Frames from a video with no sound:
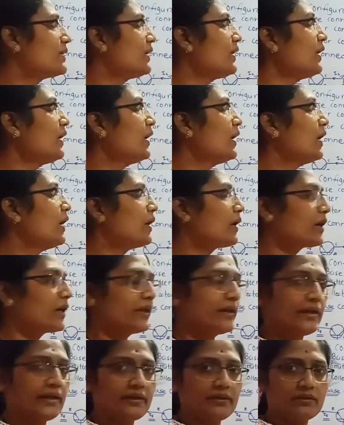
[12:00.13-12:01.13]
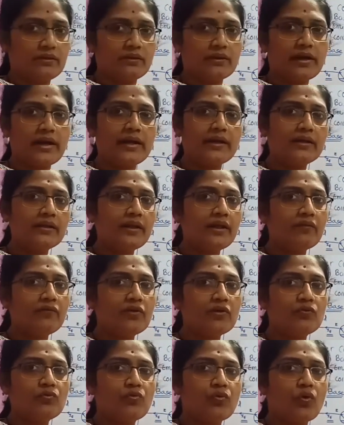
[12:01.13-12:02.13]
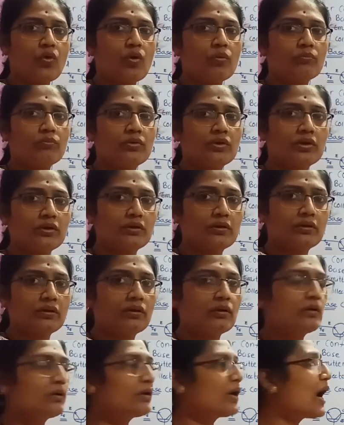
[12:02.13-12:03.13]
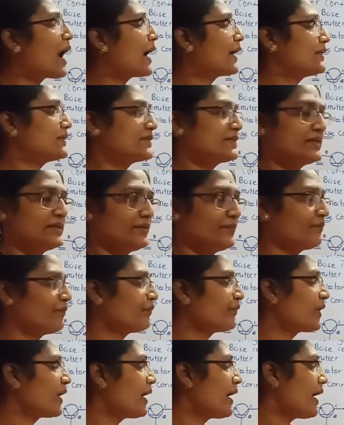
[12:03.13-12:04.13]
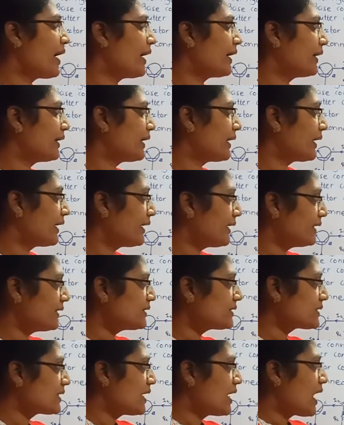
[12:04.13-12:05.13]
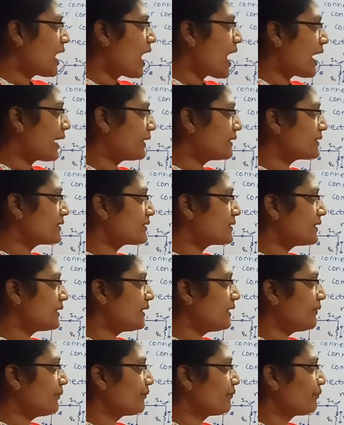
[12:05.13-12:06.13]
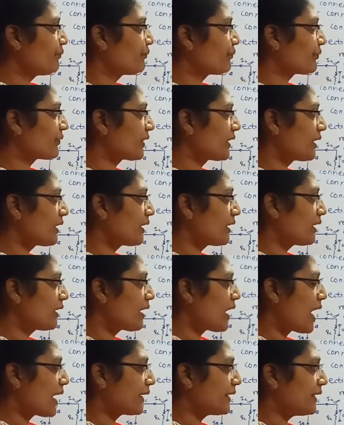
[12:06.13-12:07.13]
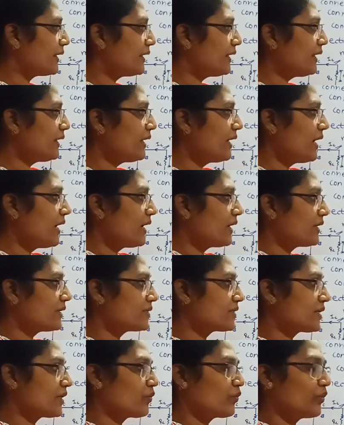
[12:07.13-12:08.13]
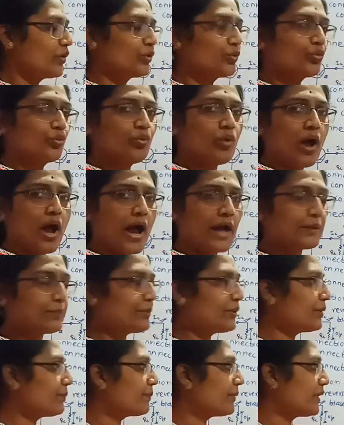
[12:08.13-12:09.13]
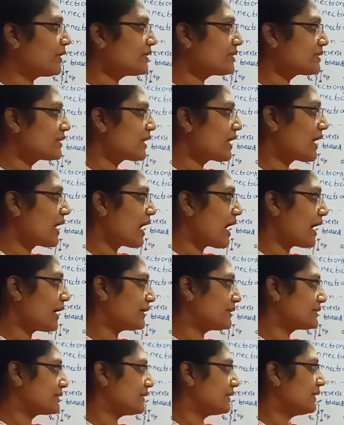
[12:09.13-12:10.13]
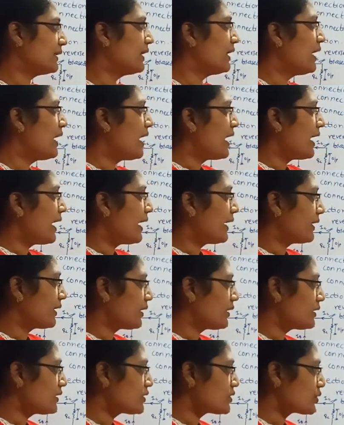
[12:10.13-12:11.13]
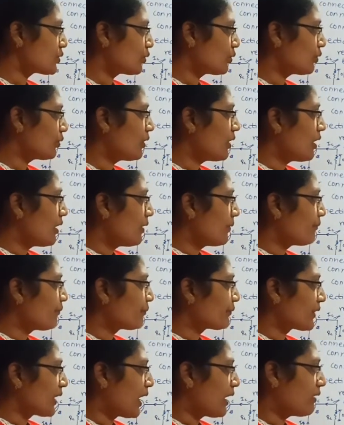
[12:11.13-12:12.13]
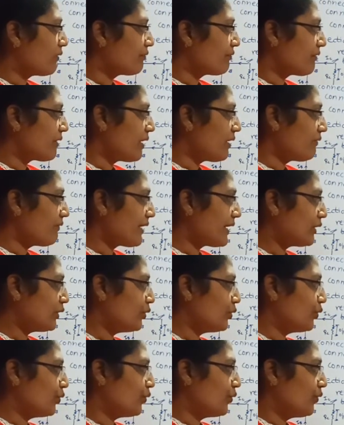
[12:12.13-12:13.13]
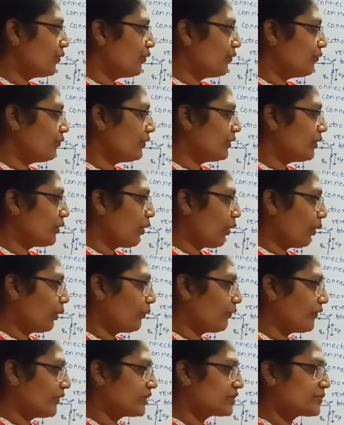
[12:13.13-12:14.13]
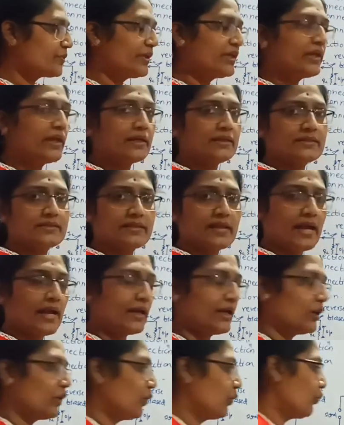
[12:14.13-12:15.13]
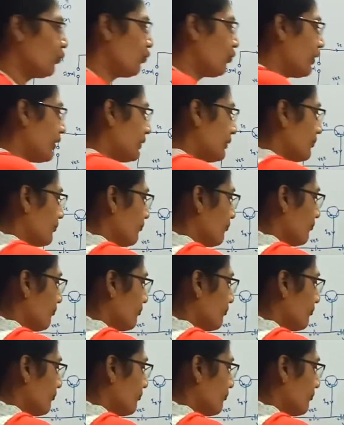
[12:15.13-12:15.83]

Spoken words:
the collector and they will form IC, and hence IC IE is equal to IB plus IC, and also alpha value will always be less than 1.